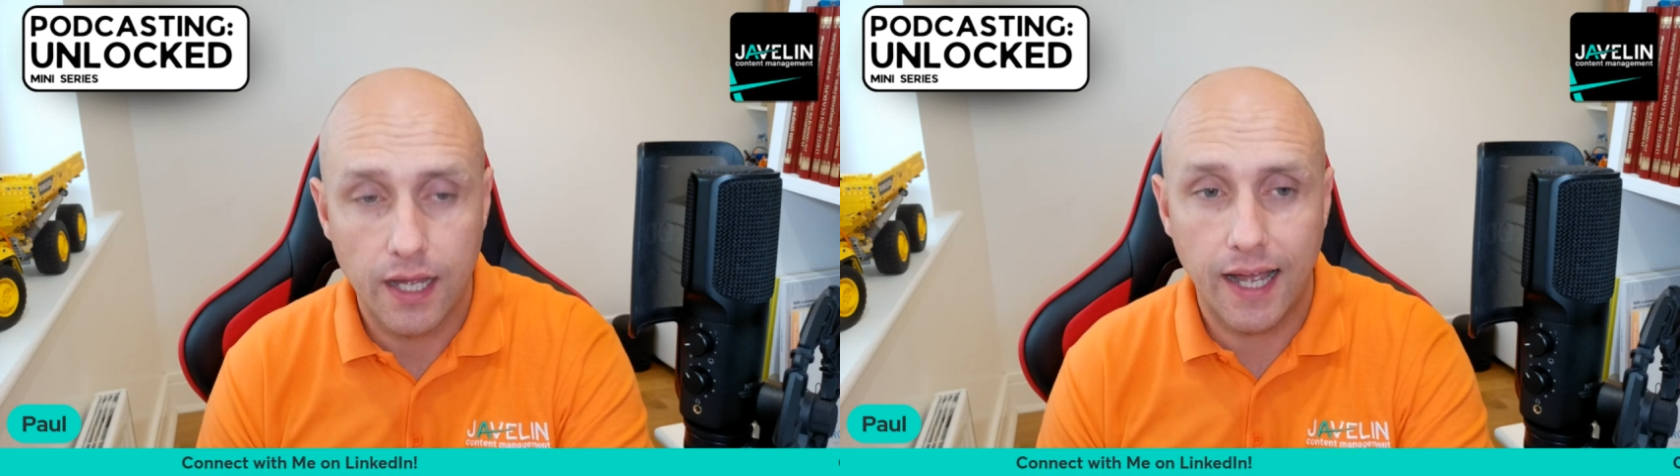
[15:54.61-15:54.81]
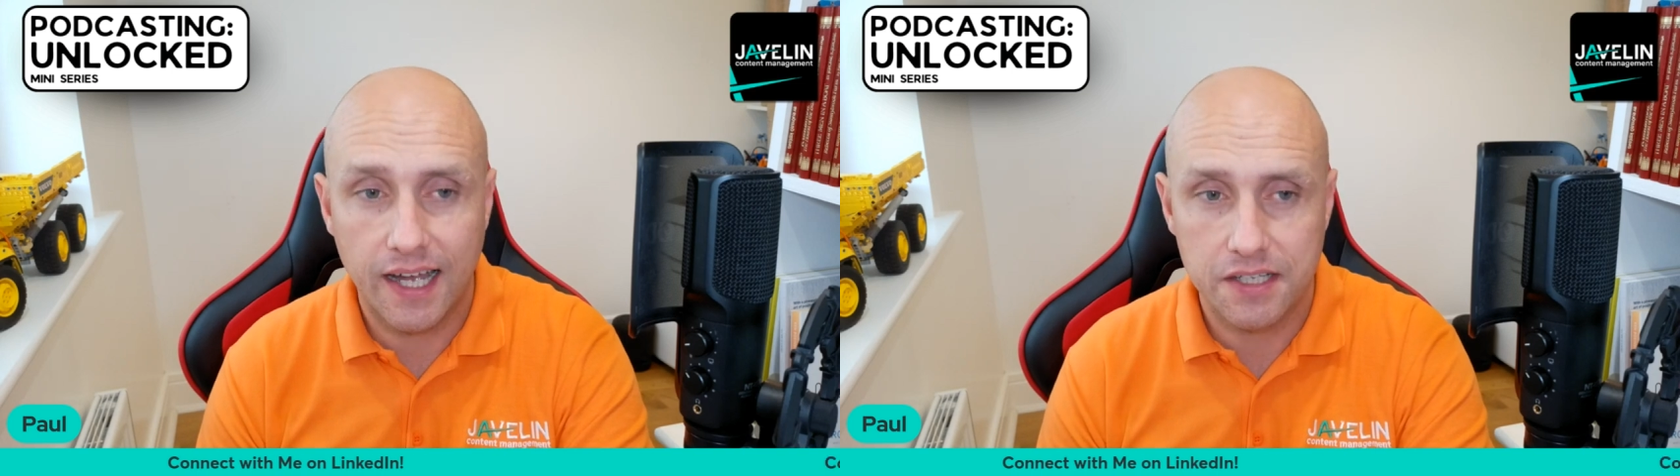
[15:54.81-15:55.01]

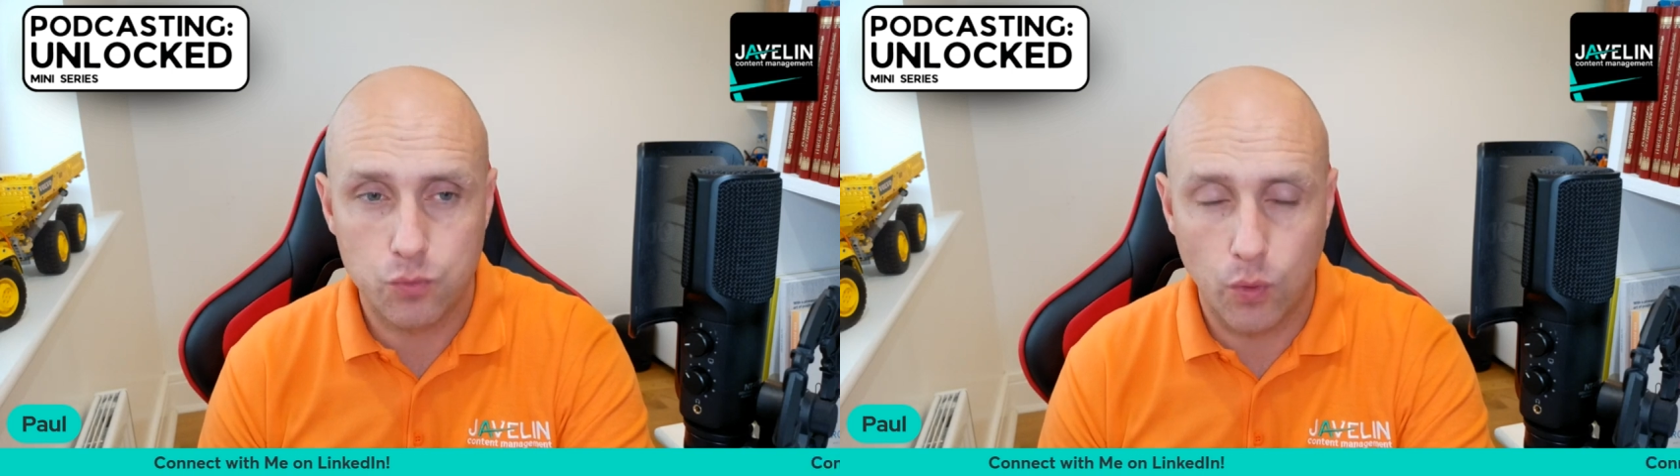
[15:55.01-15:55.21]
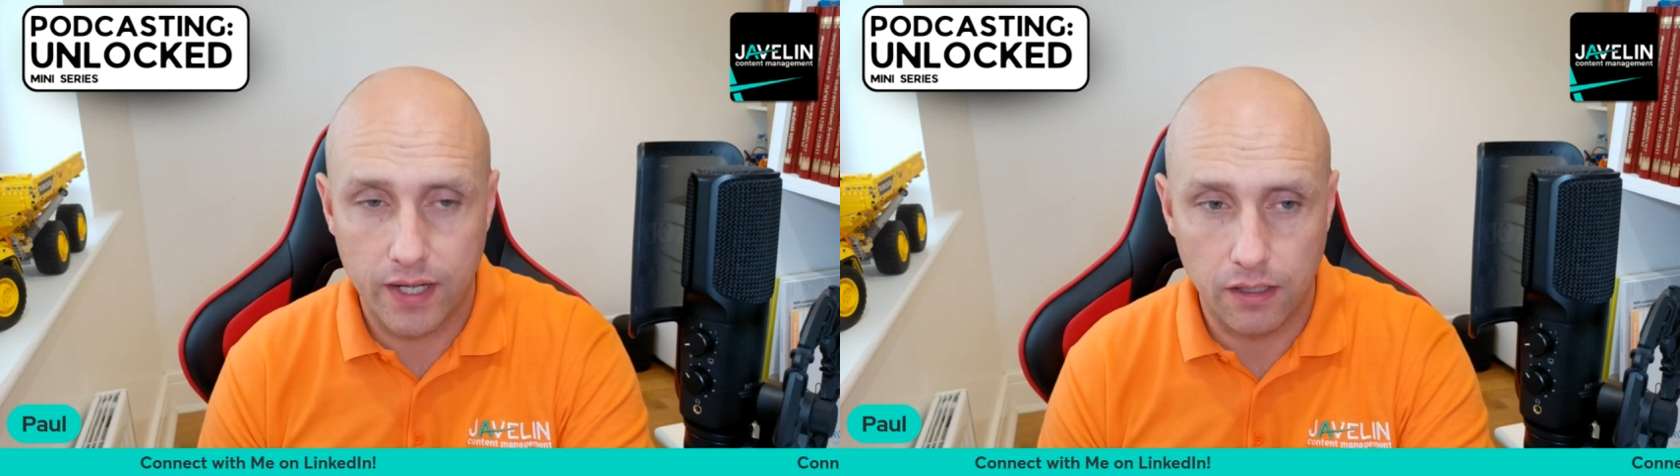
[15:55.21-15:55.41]
as
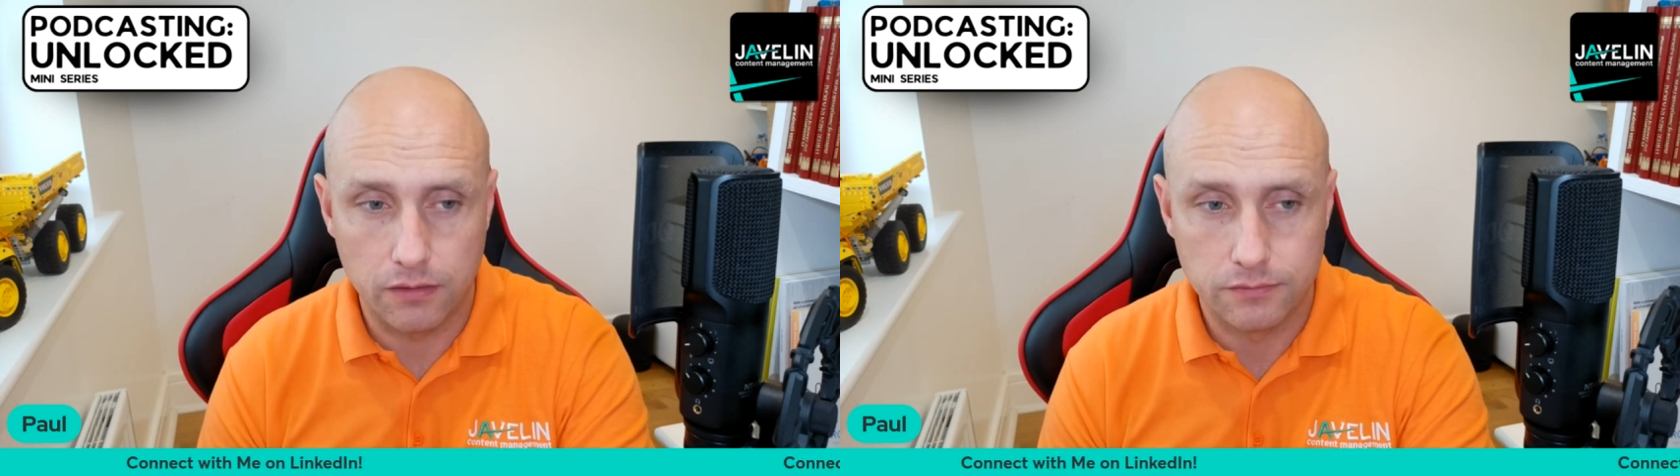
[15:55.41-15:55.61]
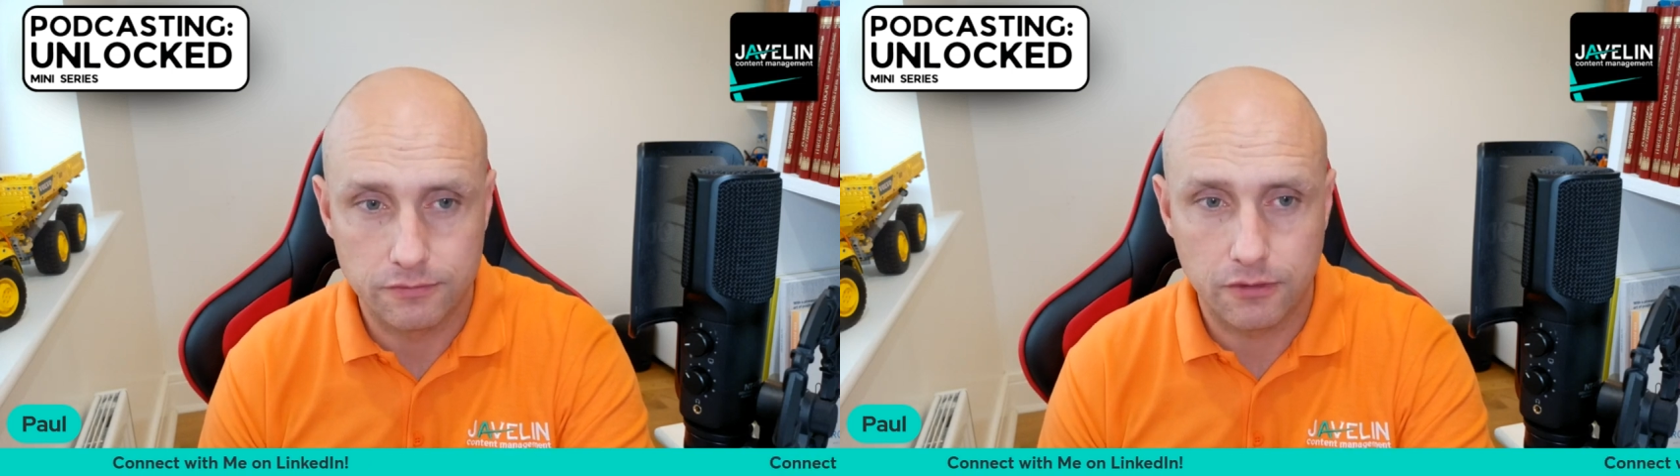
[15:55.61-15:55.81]
well,
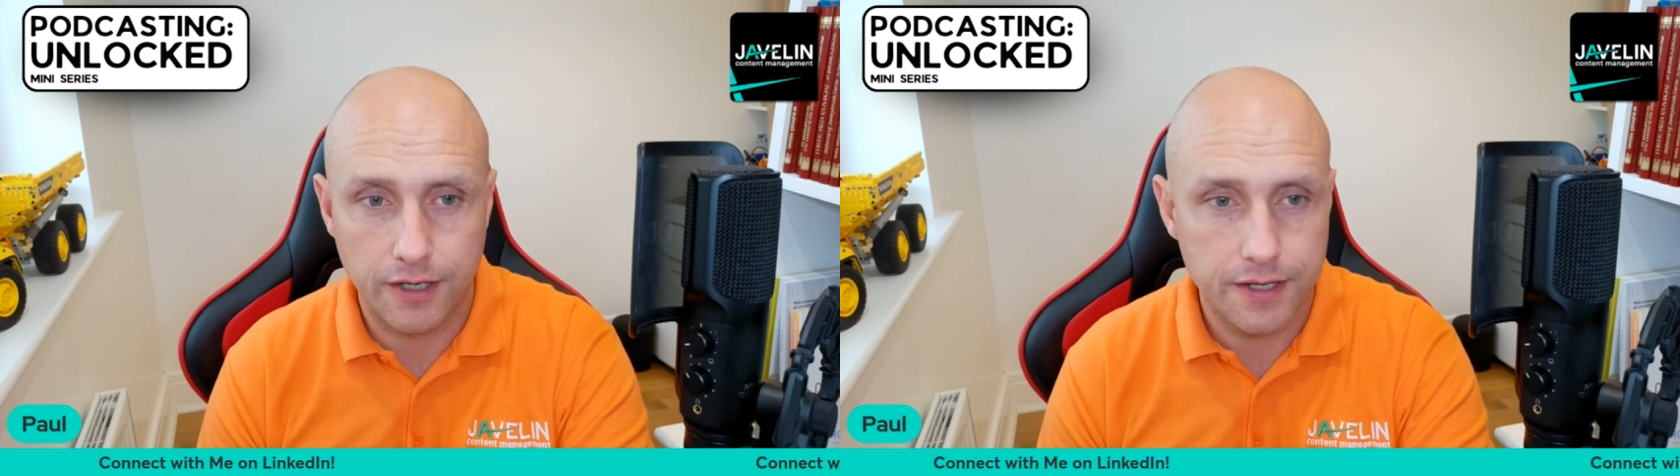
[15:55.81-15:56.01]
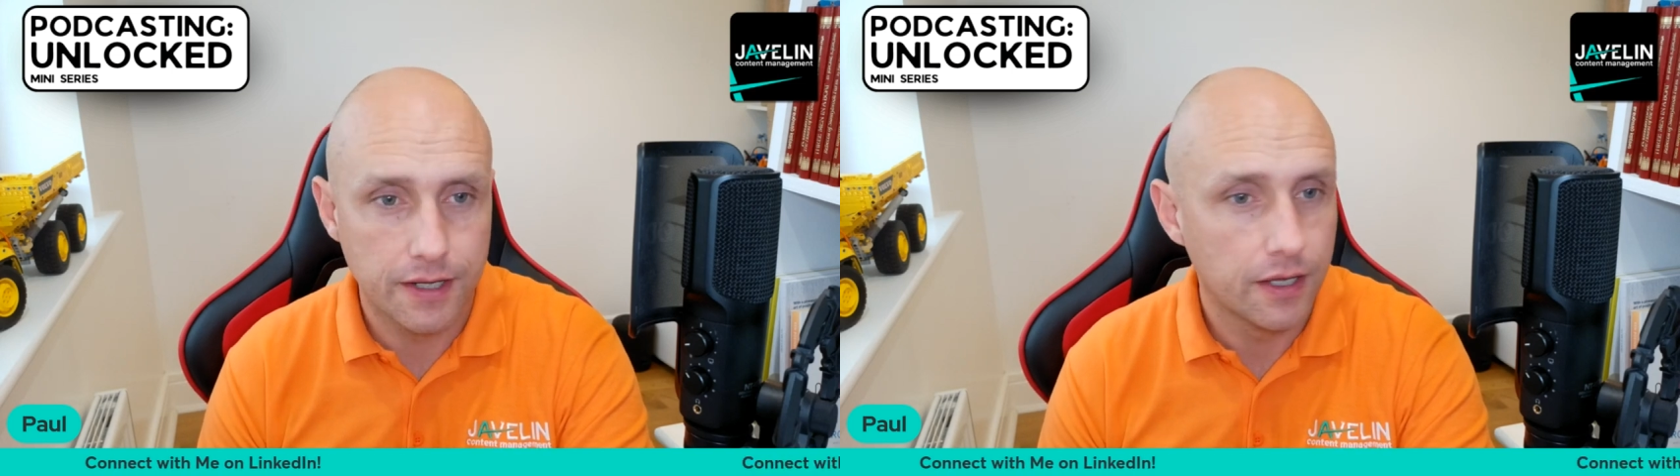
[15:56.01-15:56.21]
right?